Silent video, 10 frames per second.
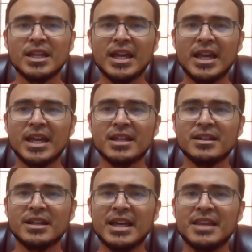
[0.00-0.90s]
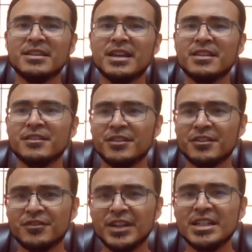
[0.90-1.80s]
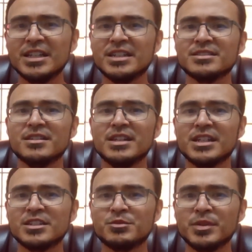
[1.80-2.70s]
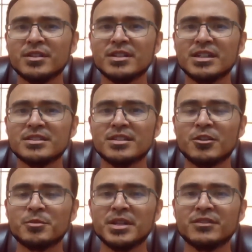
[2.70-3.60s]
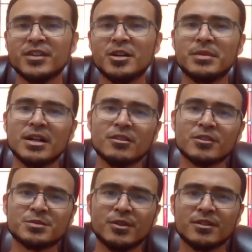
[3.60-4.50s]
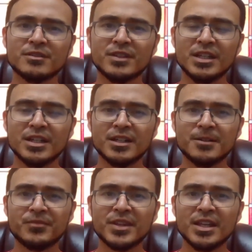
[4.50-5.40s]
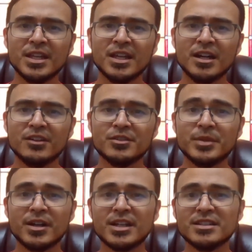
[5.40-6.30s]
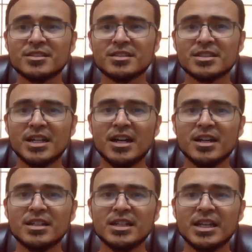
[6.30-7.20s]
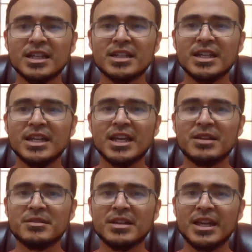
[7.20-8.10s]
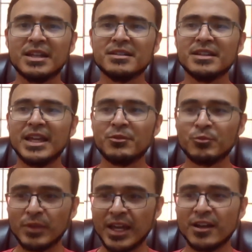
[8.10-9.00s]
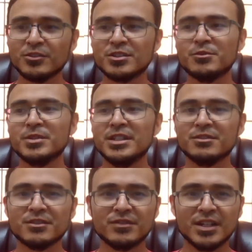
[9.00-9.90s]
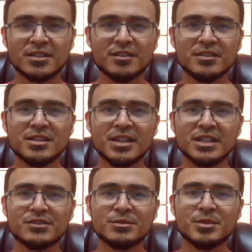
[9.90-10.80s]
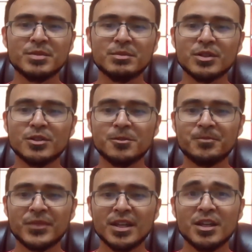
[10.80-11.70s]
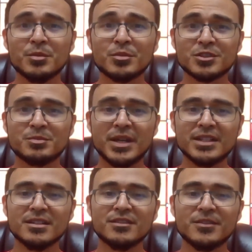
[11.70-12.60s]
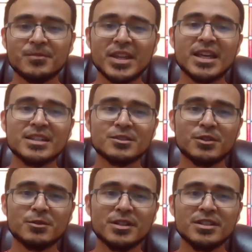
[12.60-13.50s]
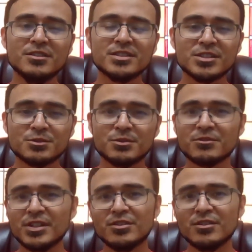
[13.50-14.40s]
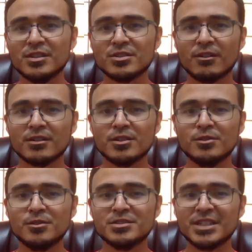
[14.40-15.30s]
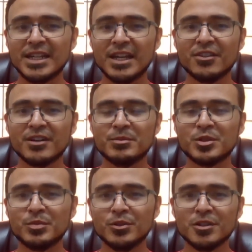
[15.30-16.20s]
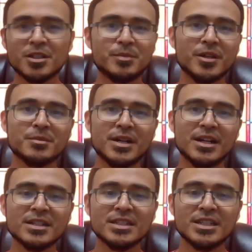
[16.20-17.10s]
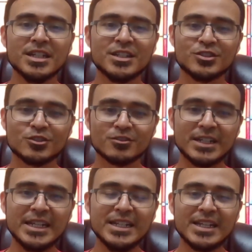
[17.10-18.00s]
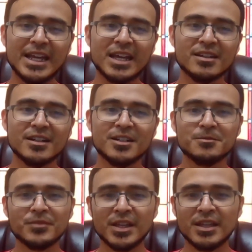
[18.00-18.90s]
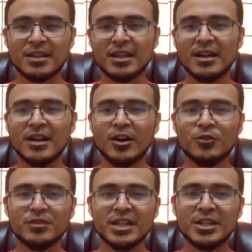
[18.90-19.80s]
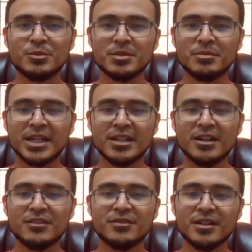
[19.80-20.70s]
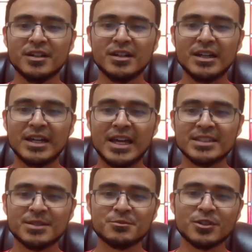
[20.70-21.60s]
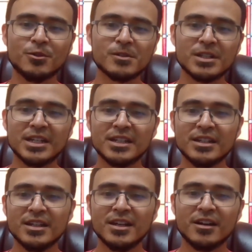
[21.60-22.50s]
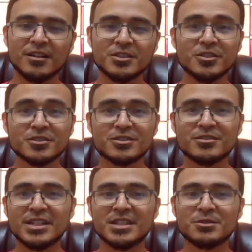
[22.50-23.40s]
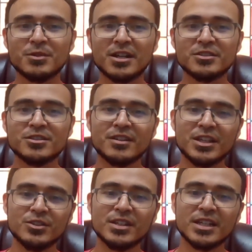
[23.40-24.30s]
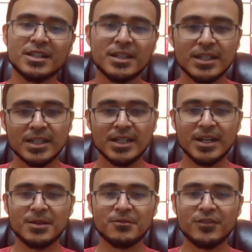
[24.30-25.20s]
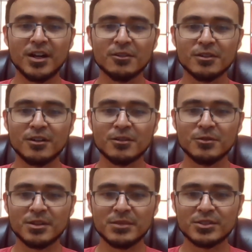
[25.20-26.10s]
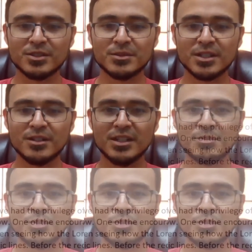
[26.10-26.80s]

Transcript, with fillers: and uh, and and the the feelings and the experience that are being felt by a large part of the um, of American society and and and and and also we need to reflect on these things from a biblical perspective. And so what I want to do is I just want to read through this article together. I'm going to pull it up on my screen and um, and uh, hopefully it'll be big enough uh, as I'm recording it on your screen as well so that you can um, follow along with me. So I'm going to go ahead and